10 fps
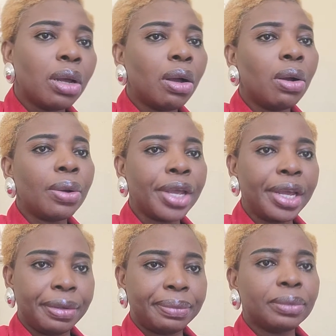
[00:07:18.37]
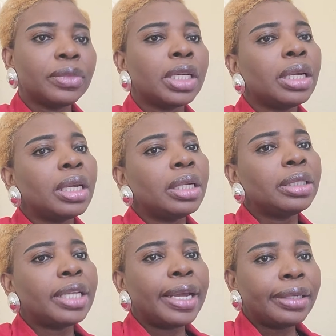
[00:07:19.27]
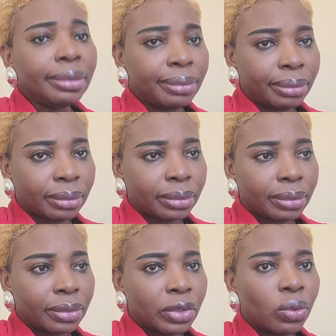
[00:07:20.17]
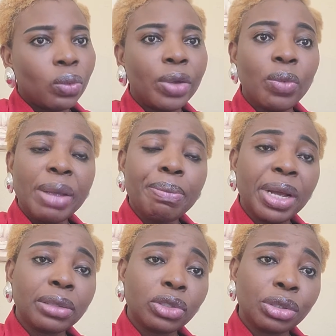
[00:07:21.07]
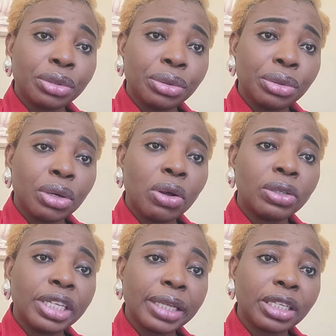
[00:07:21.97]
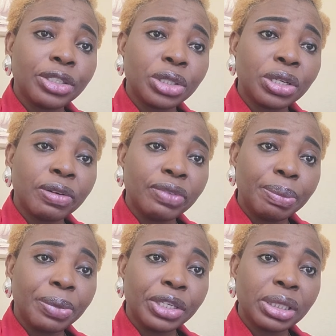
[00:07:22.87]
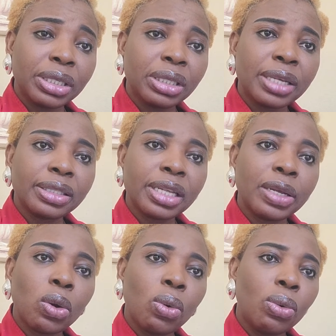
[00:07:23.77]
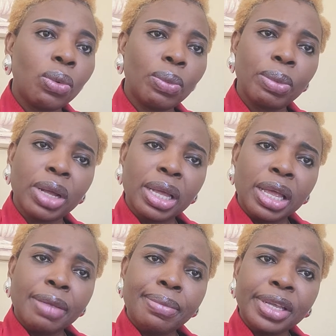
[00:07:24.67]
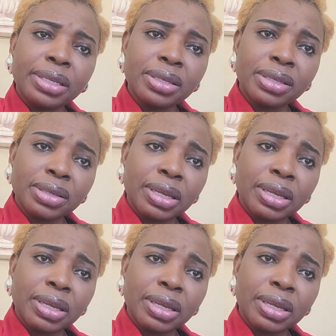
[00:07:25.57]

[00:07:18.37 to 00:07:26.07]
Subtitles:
Okay. Then we went back to call the attention of the patient and said, "Oh, Miss,